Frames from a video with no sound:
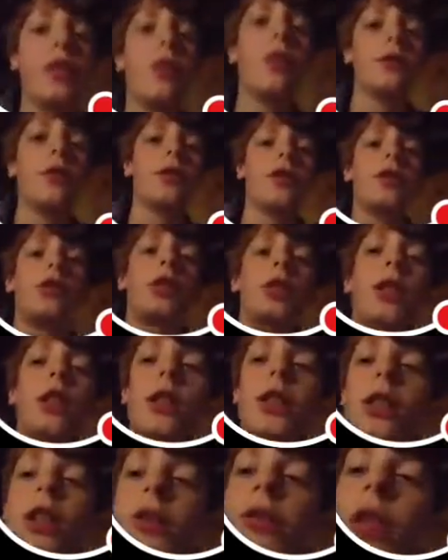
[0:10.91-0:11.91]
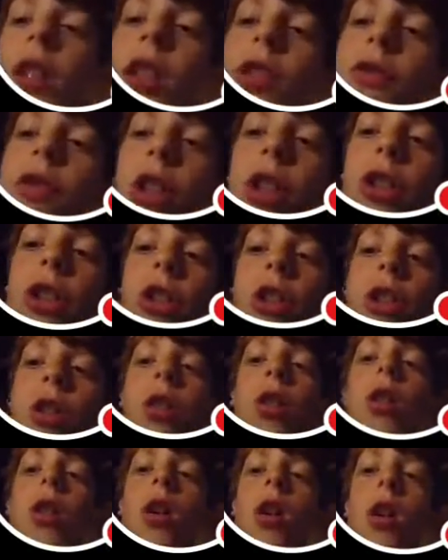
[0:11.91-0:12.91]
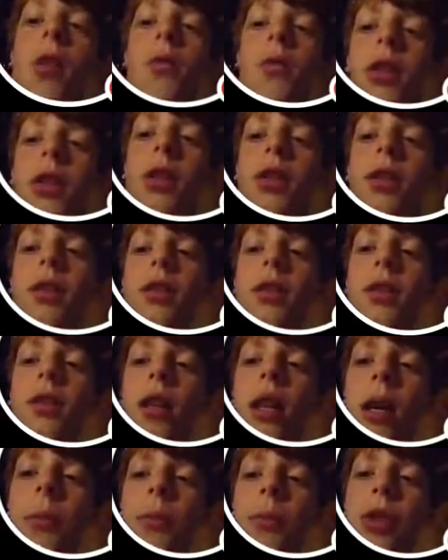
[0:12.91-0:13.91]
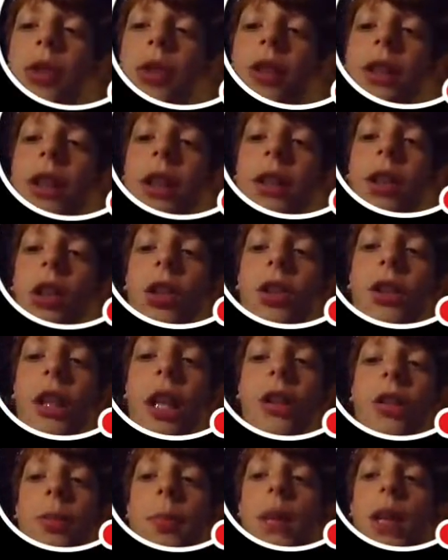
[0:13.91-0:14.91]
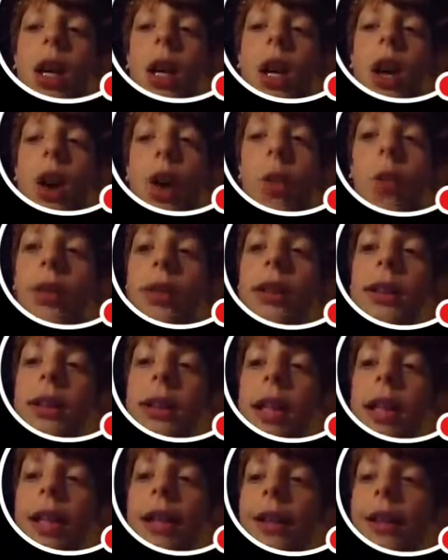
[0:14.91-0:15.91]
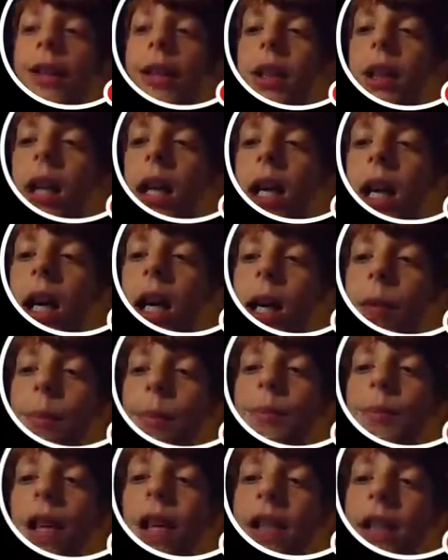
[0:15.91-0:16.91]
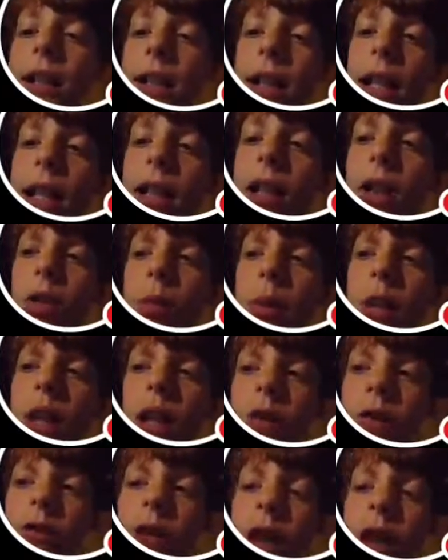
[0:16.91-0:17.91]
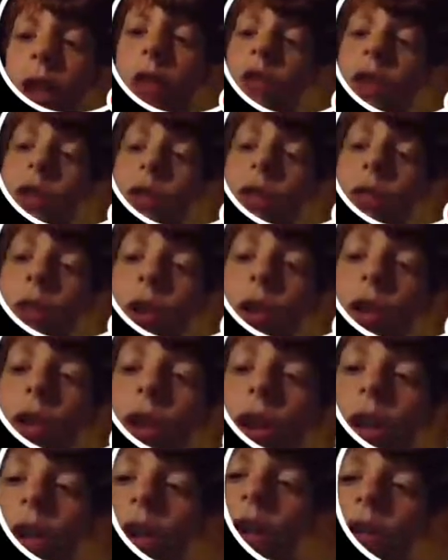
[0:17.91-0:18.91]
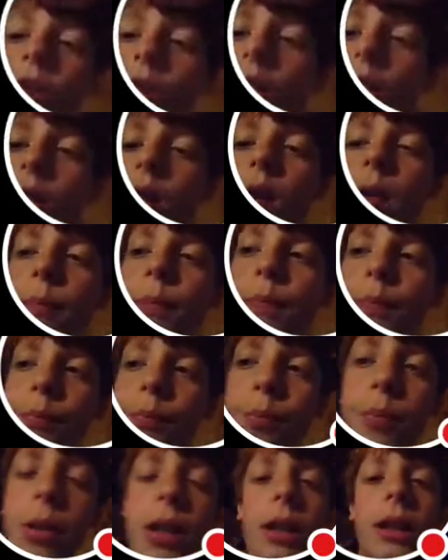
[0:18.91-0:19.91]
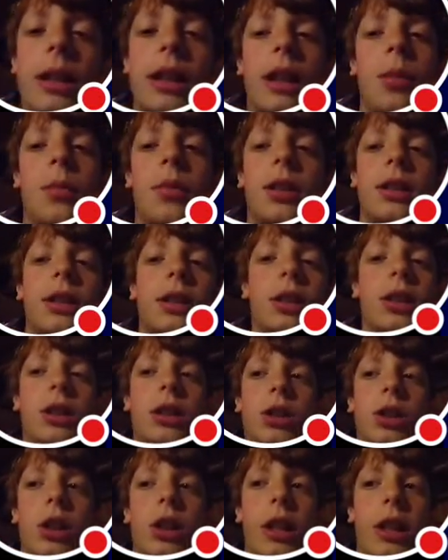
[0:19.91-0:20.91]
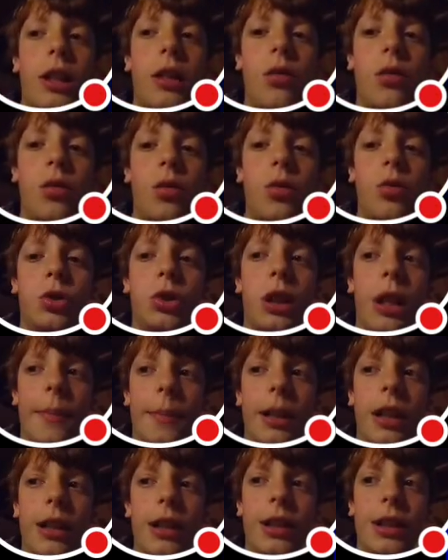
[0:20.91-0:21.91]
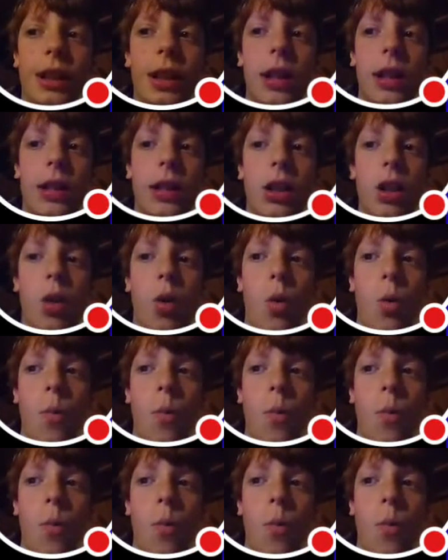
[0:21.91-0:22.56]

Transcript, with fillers: real version because the real version was um turned it turned out to be a hoax, and um I guess nobody can find the real version. But anyways, let's check it out. Ooh, Japanese text.